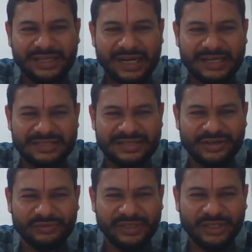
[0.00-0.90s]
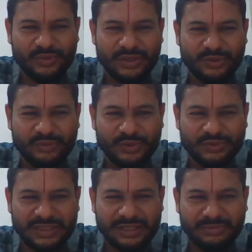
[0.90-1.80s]
and instead of equal to
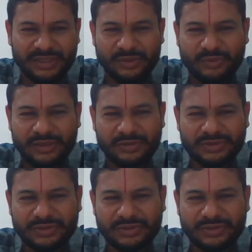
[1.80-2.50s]
use a double equal to.